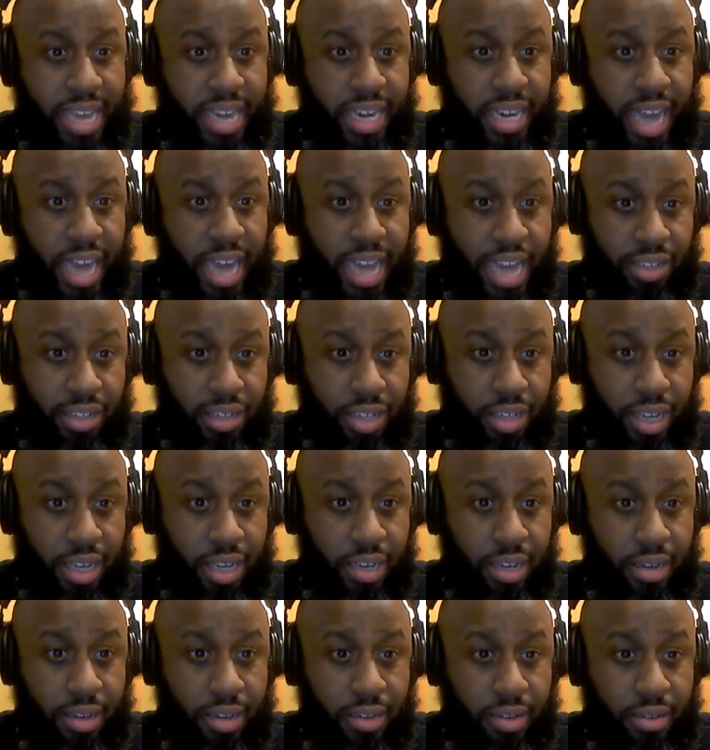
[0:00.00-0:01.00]
Lashley.
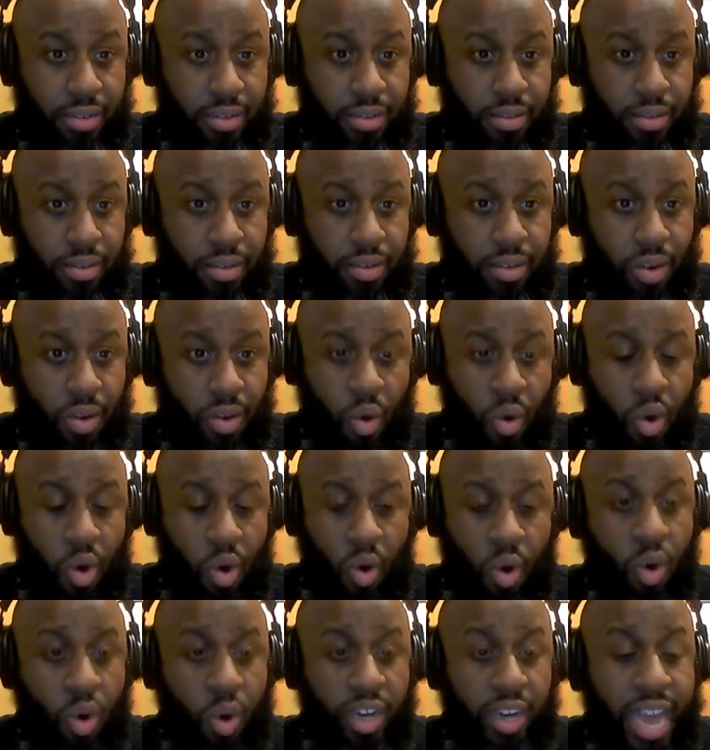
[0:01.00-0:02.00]

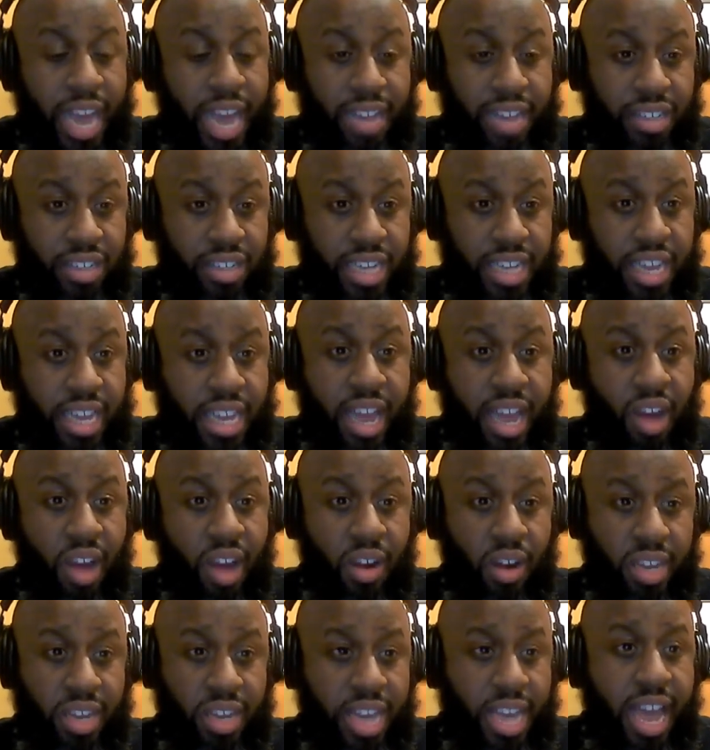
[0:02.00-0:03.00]
Or Lashley
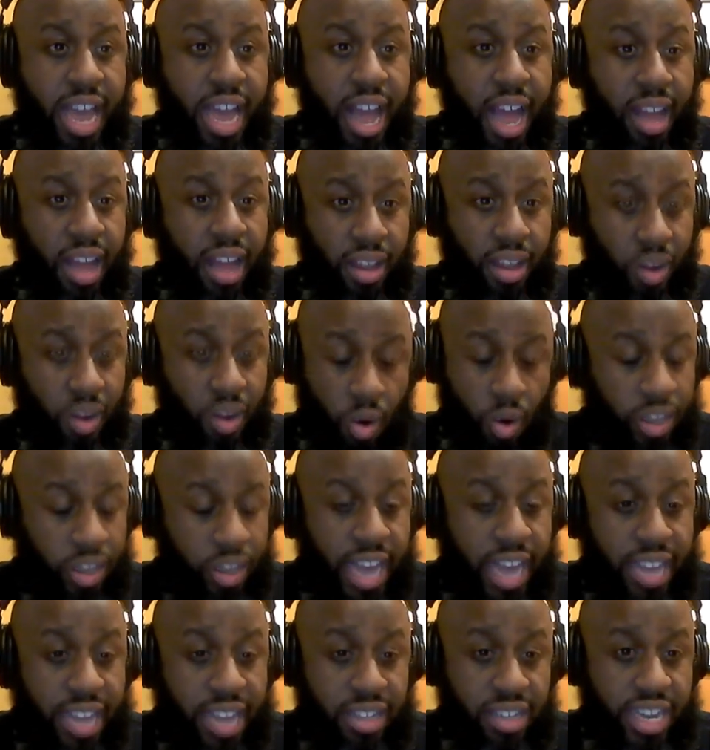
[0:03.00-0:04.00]

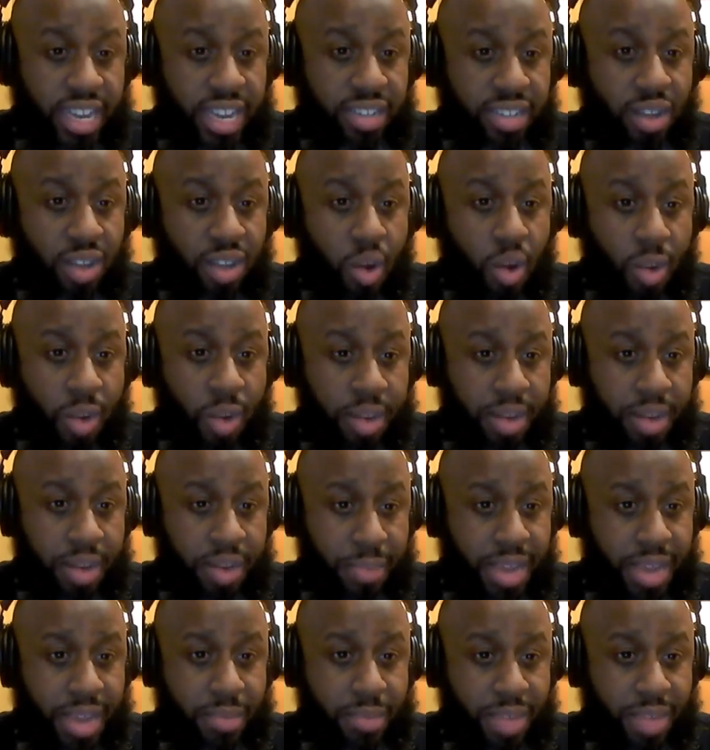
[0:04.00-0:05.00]
has already
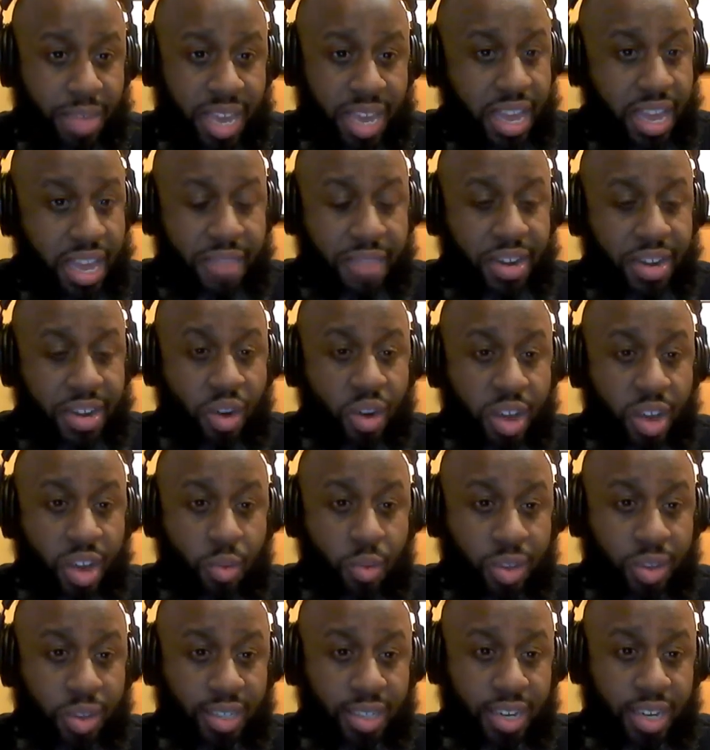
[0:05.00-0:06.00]
beaten me, even though
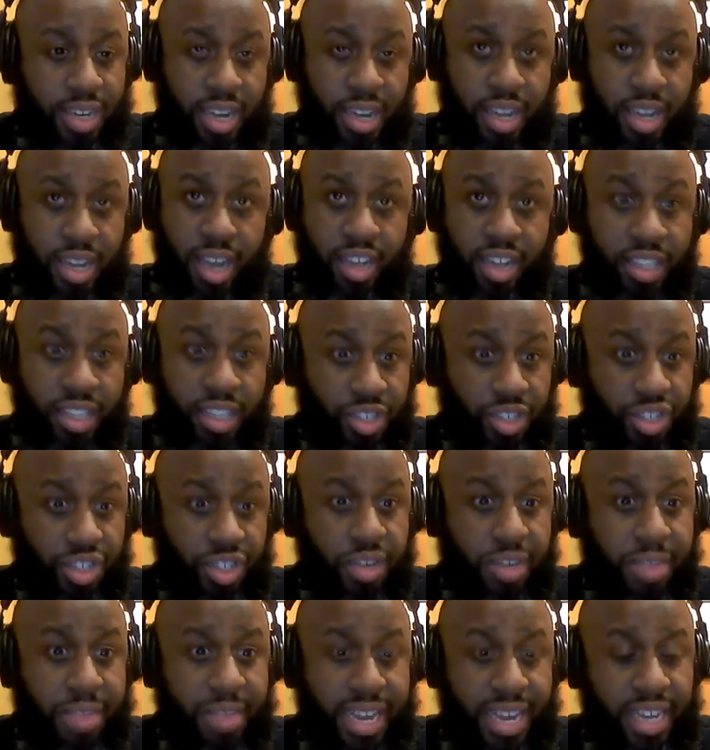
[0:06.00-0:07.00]
it wasn't a
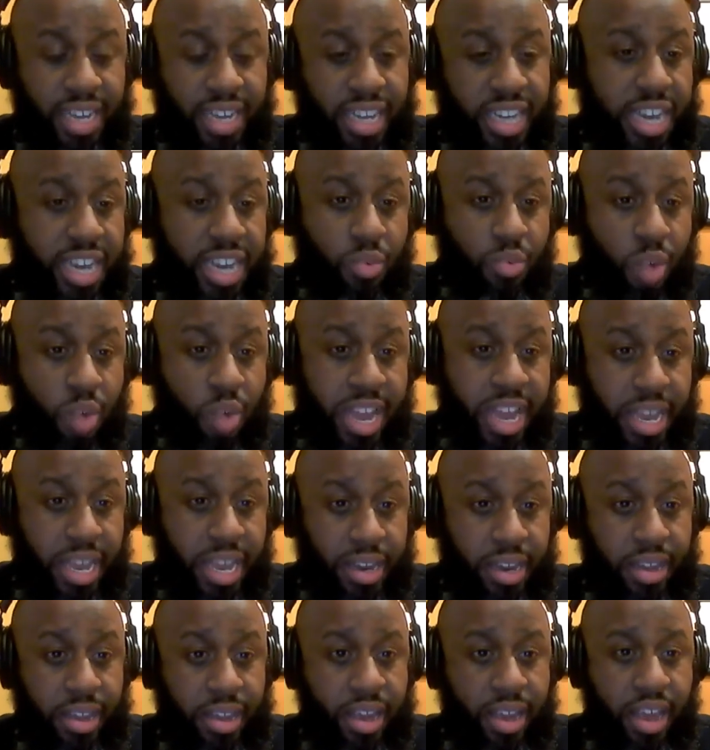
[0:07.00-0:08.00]
legitimate clean
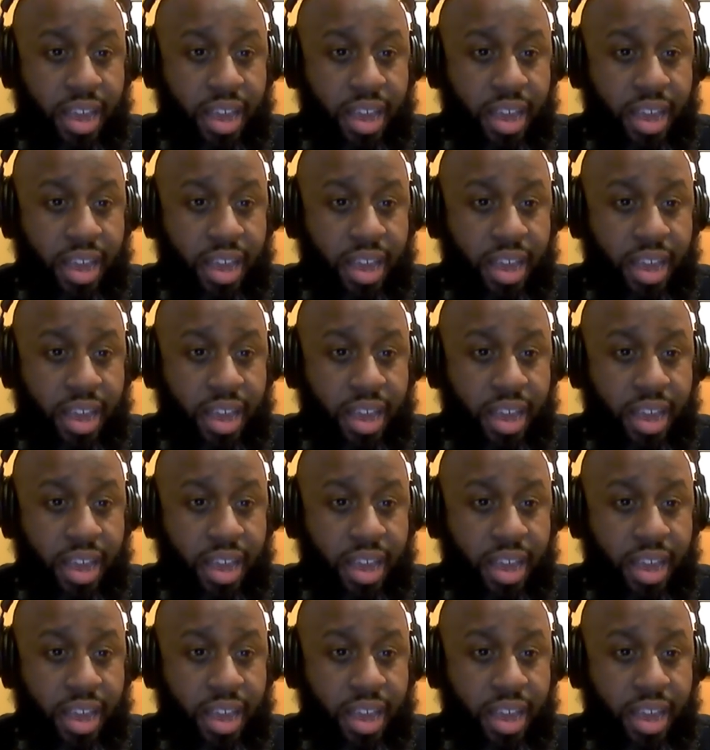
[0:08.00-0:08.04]
win.